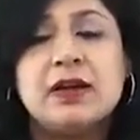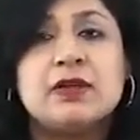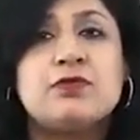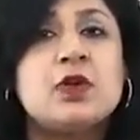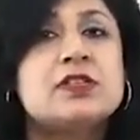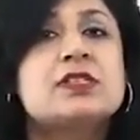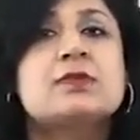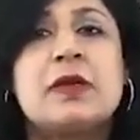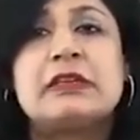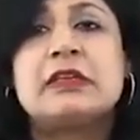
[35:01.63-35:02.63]
but if you are
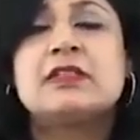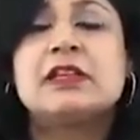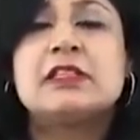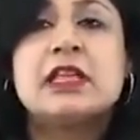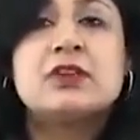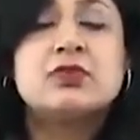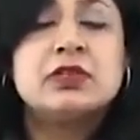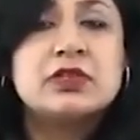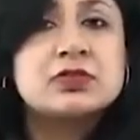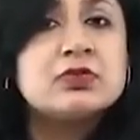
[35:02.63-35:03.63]
suspecting that
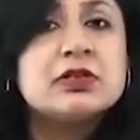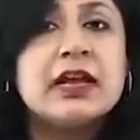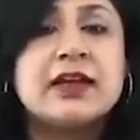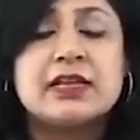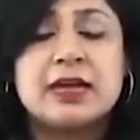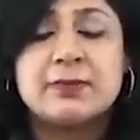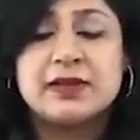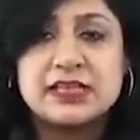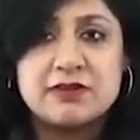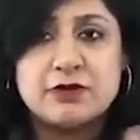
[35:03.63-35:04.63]
this could take
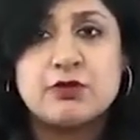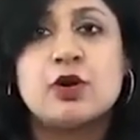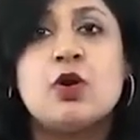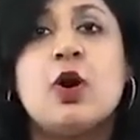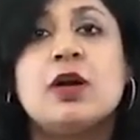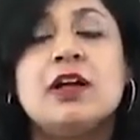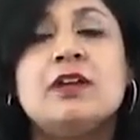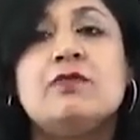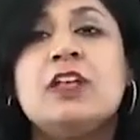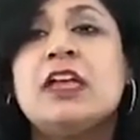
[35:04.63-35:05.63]
place even for a longer,
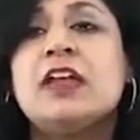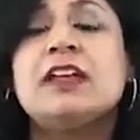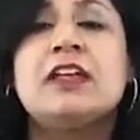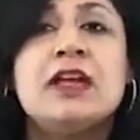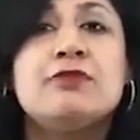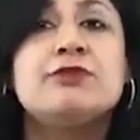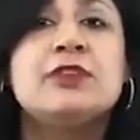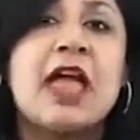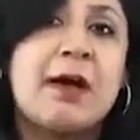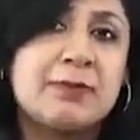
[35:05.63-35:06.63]
we can give
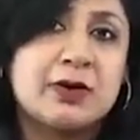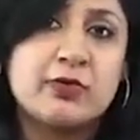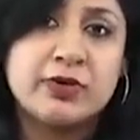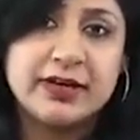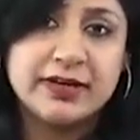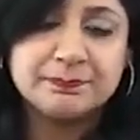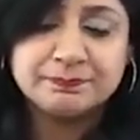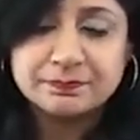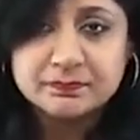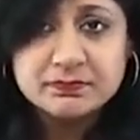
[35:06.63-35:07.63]
the apraclonidine
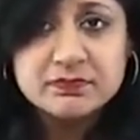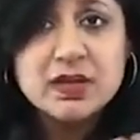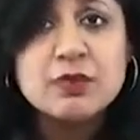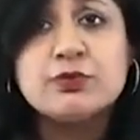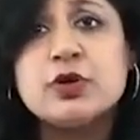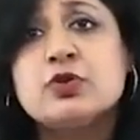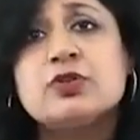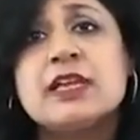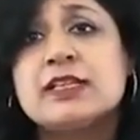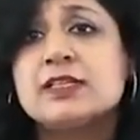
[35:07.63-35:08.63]
for
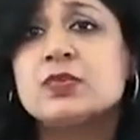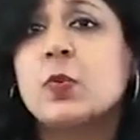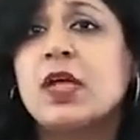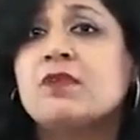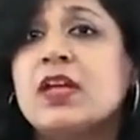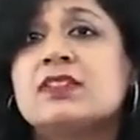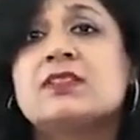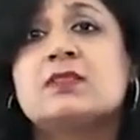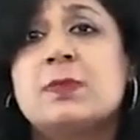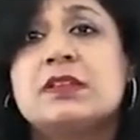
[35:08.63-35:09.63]
those cases where we are
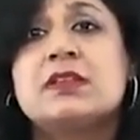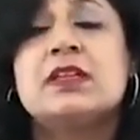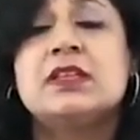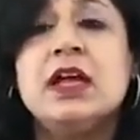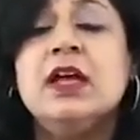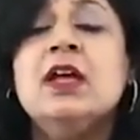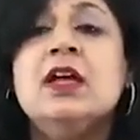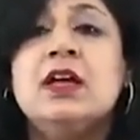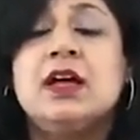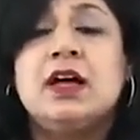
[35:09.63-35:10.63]
suspecting the
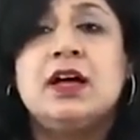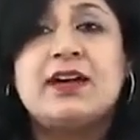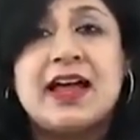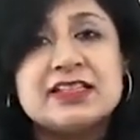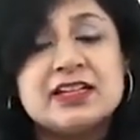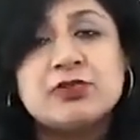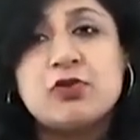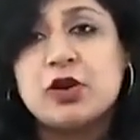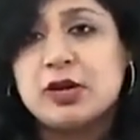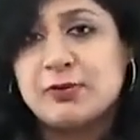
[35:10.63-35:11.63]
rise in
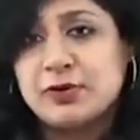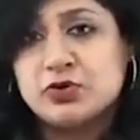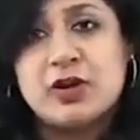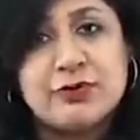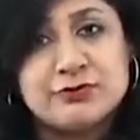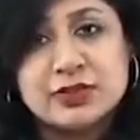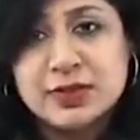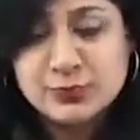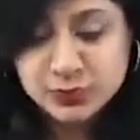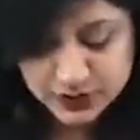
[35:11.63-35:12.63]
intraocular pressure after
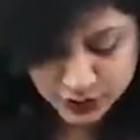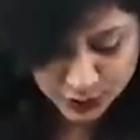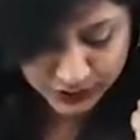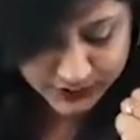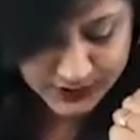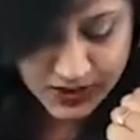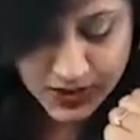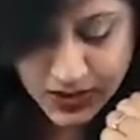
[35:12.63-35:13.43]
the procedures.